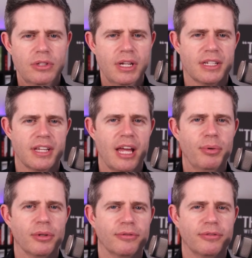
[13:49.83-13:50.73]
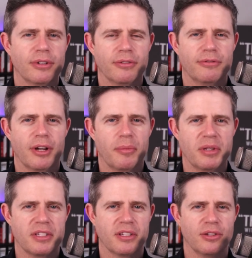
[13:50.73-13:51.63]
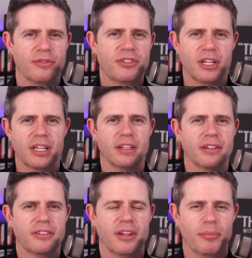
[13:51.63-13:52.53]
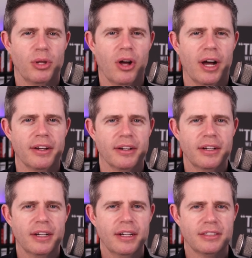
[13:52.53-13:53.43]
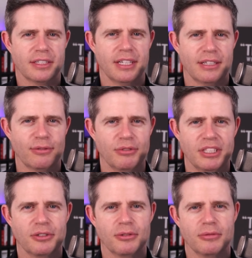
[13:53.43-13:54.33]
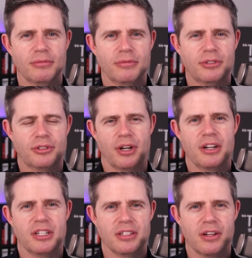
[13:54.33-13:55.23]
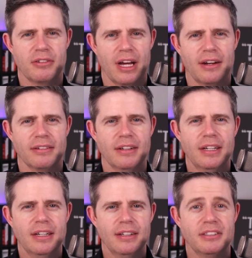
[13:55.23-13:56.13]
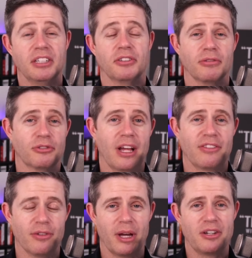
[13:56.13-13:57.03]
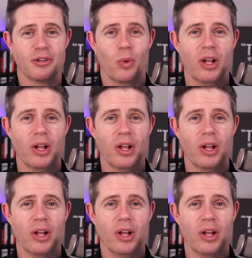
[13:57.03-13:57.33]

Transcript: An example of of a business that you've seen that's applied a successful digital strategy, so done digital transformation